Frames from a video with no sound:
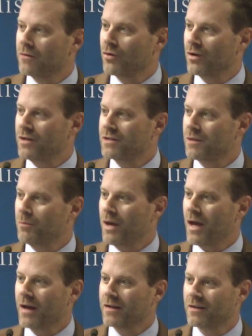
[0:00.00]
for his
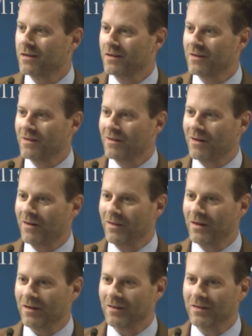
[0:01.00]
impact on
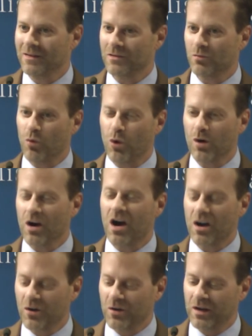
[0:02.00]
the, this war
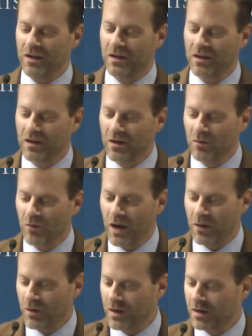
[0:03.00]
hungry
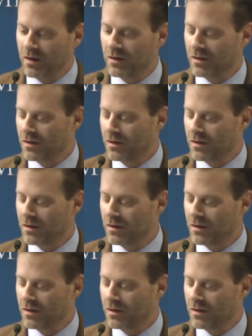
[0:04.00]
right wing